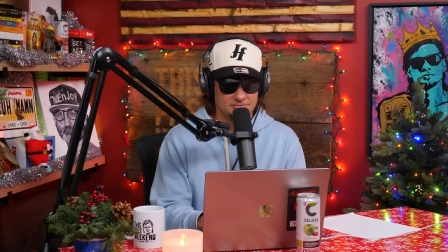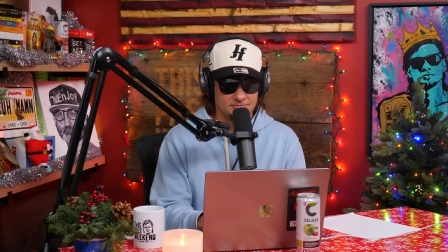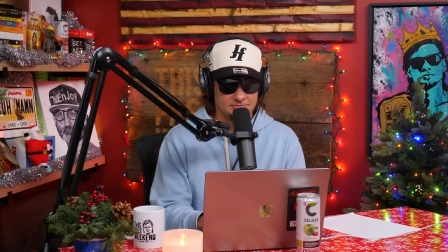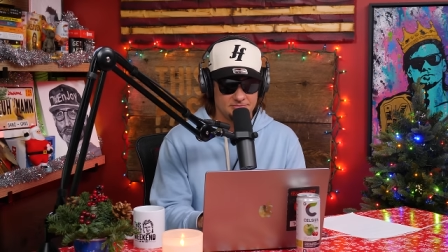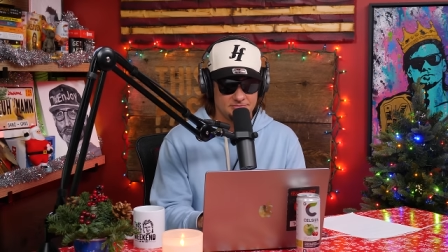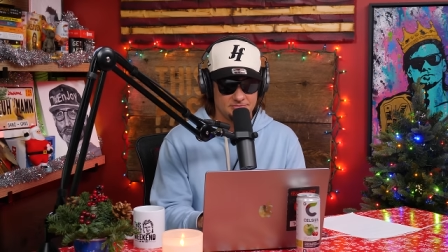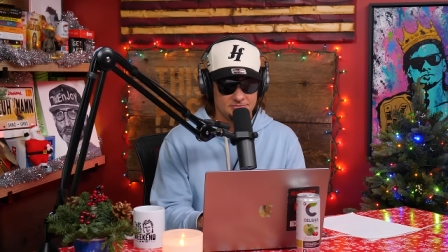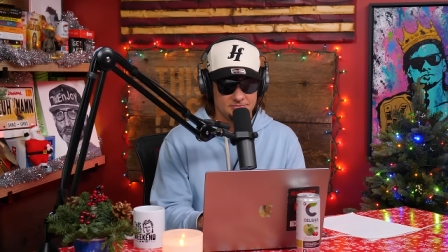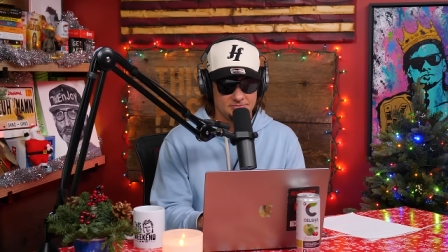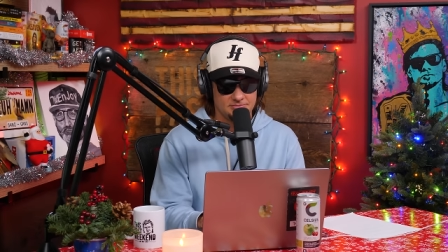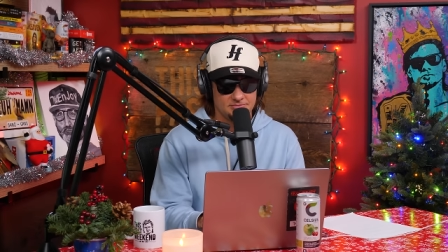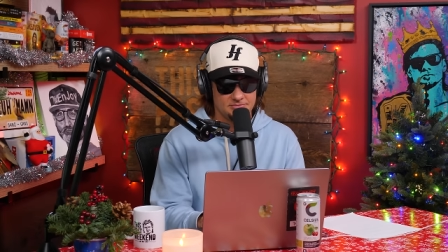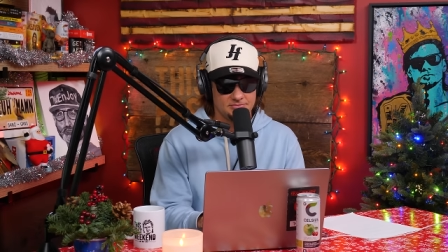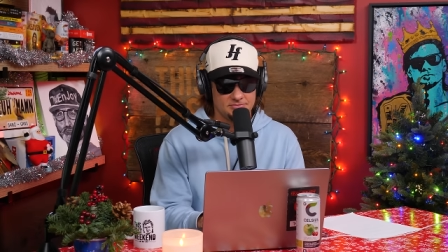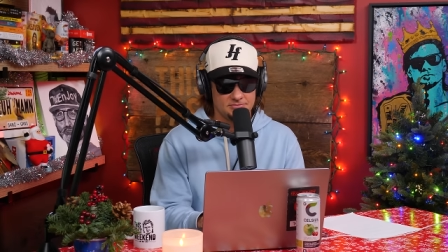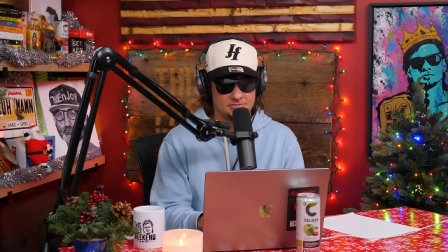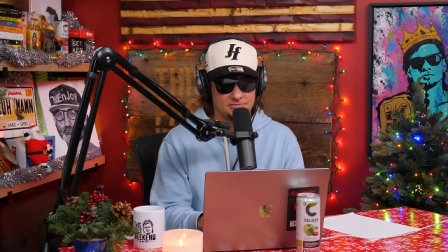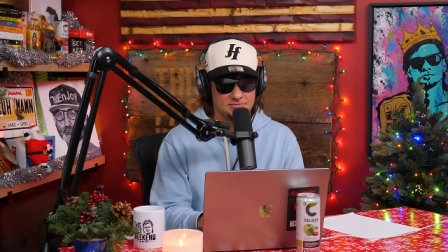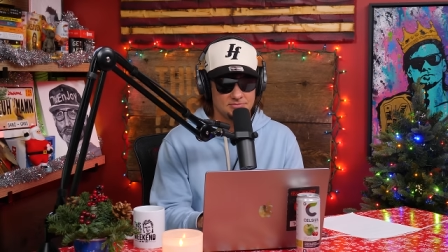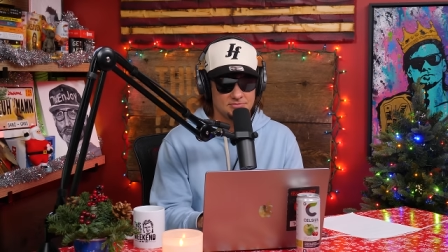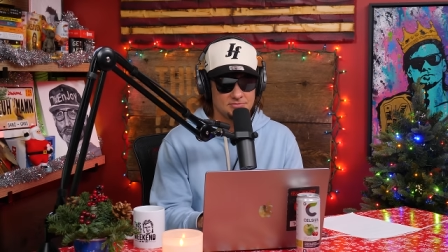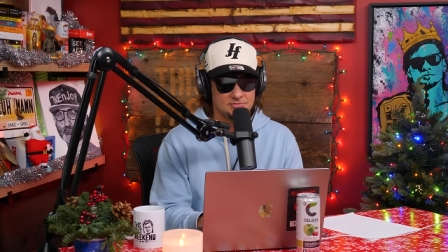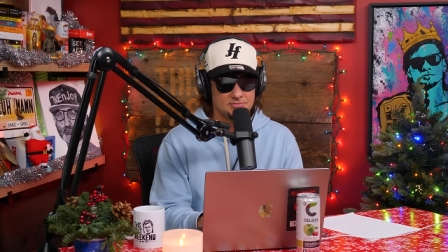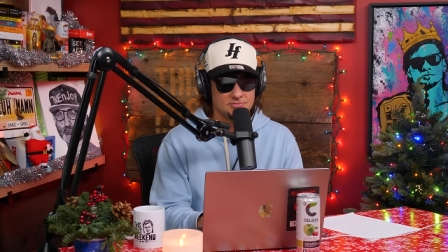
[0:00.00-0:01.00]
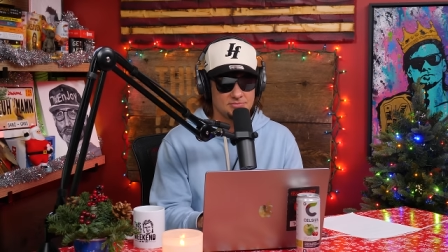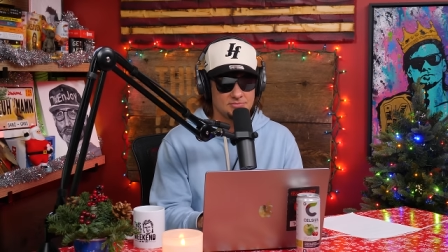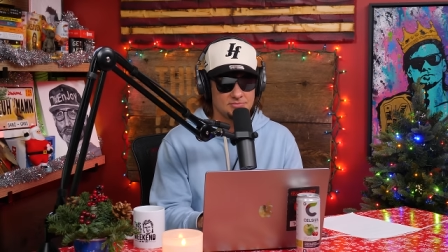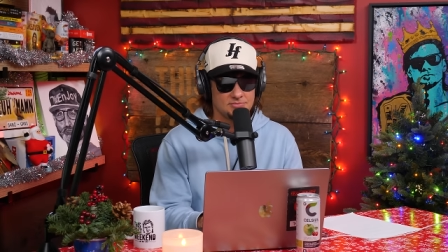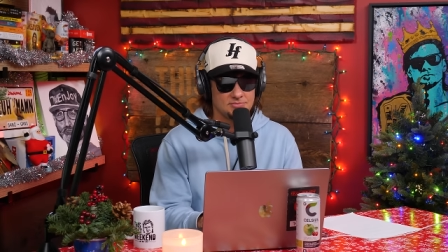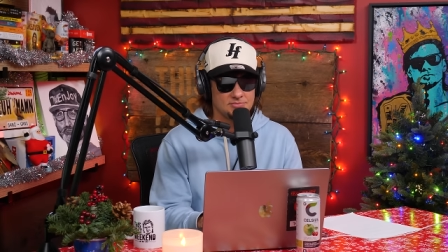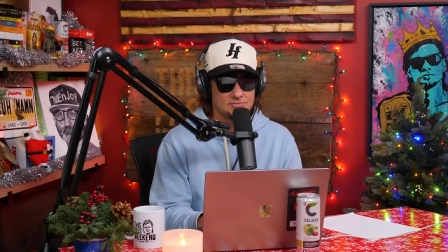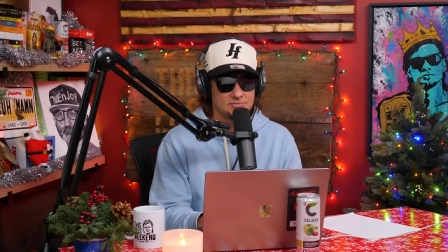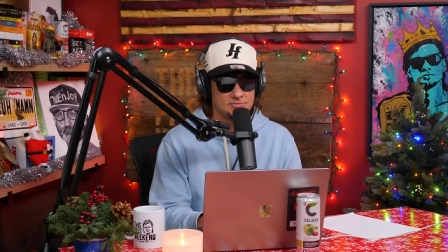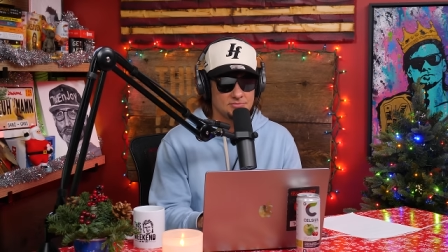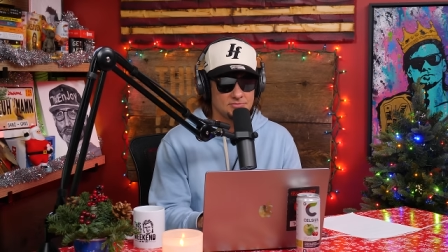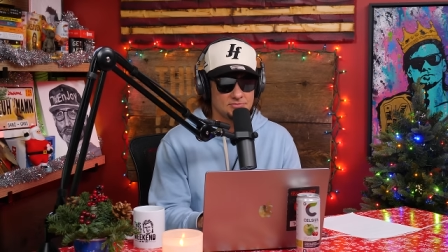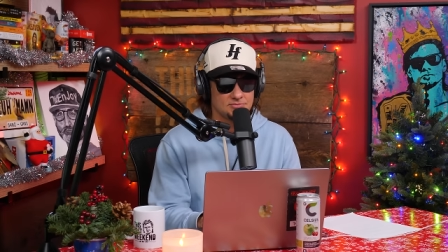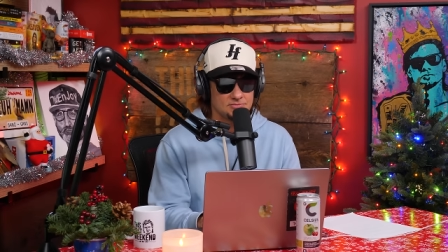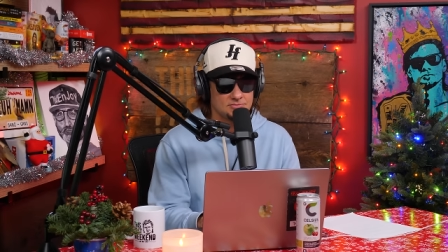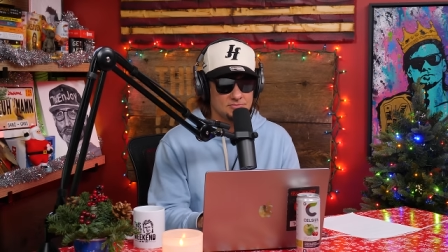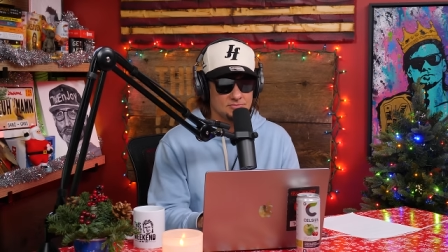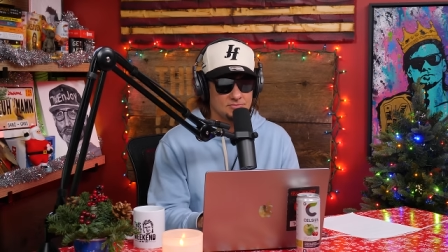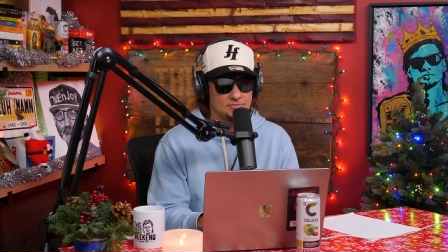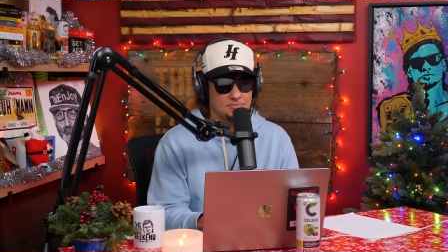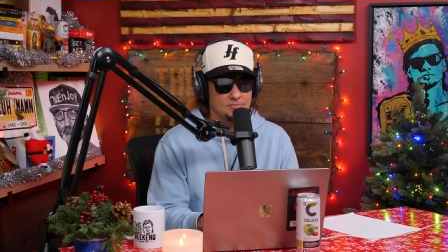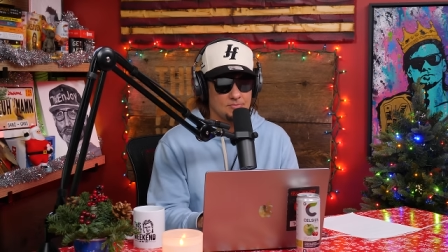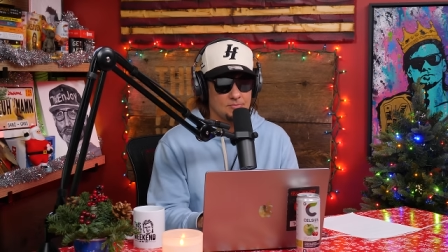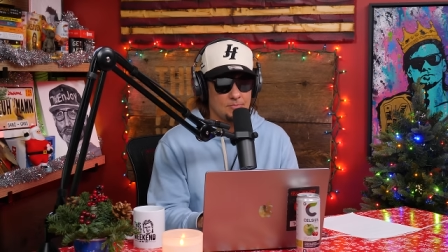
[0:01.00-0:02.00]
Uh,
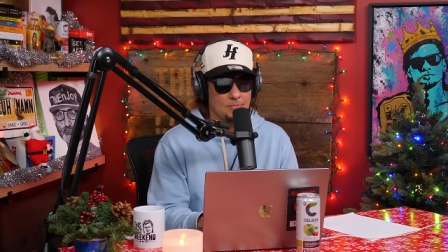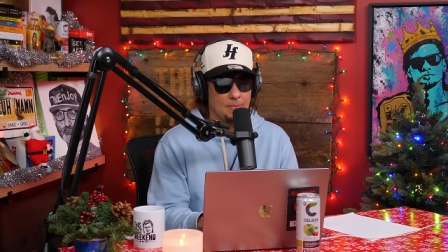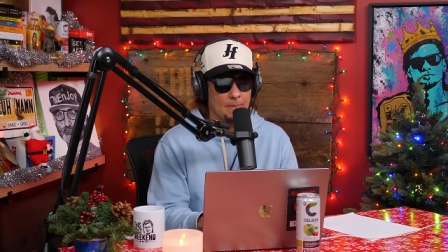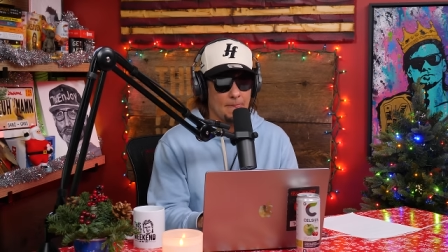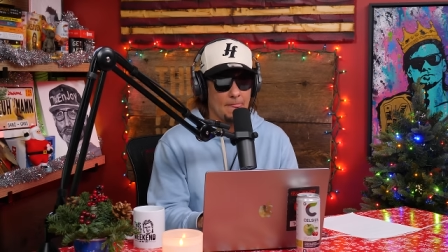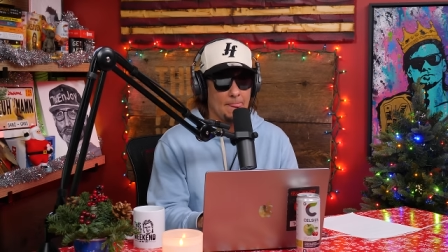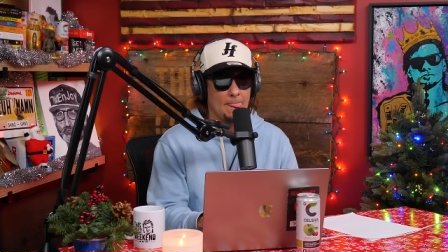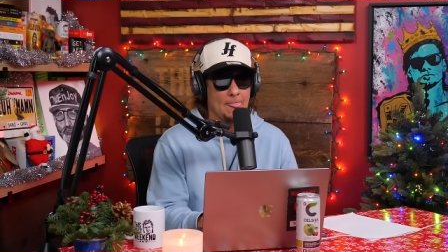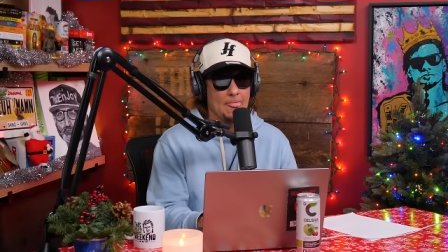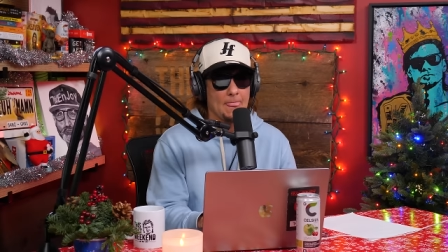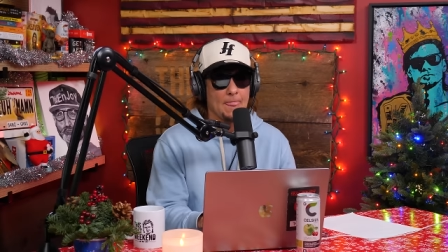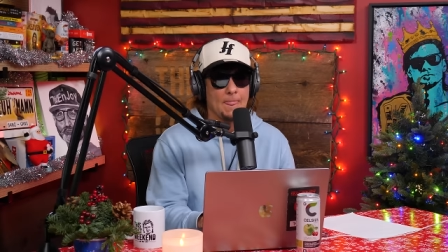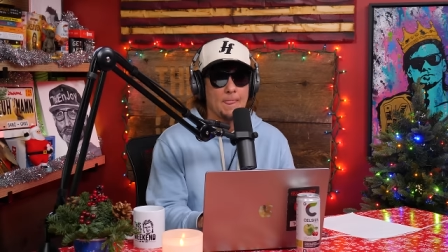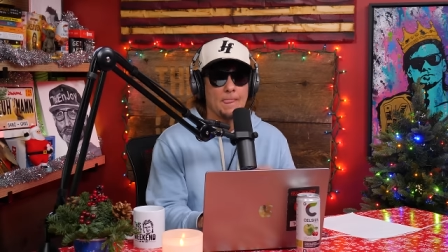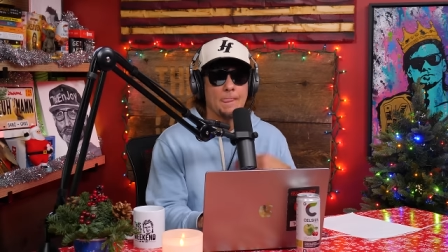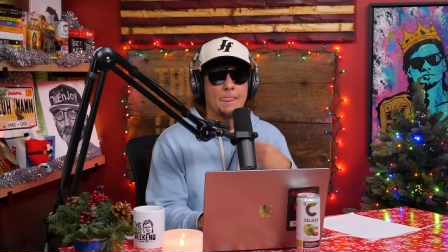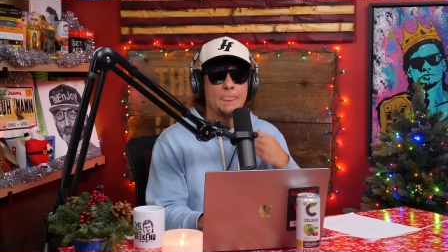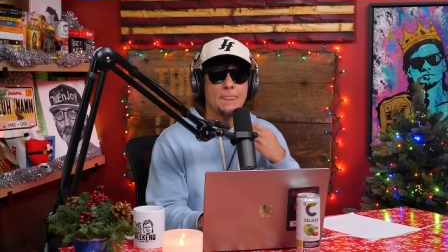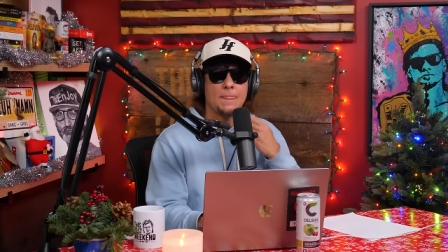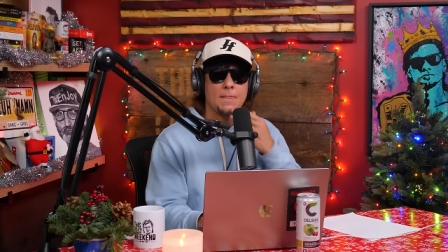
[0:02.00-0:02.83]
man, I just celebrated